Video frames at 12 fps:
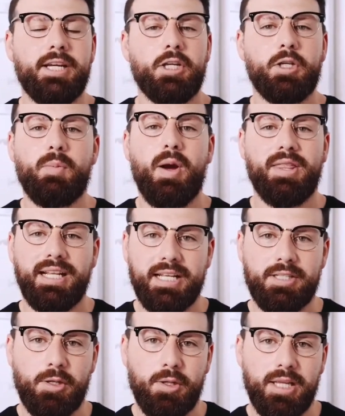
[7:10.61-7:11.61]
You might think
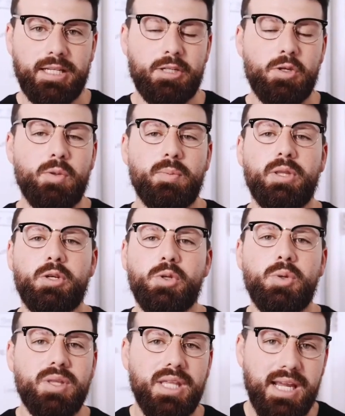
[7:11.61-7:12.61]
that's a good thing to do, but the
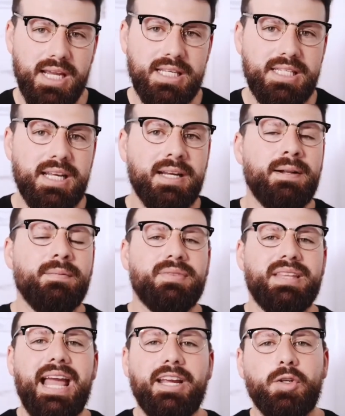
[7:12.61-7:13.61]
truth is,
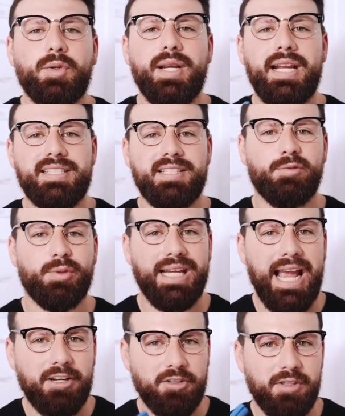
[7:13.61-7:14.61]
that creates a
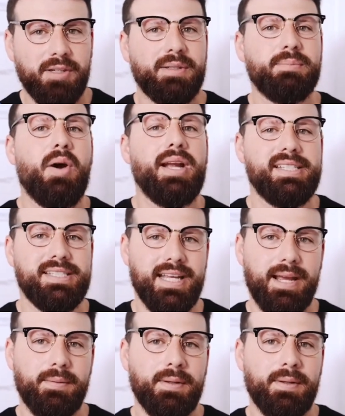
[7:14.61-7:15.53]
reactionary mindset,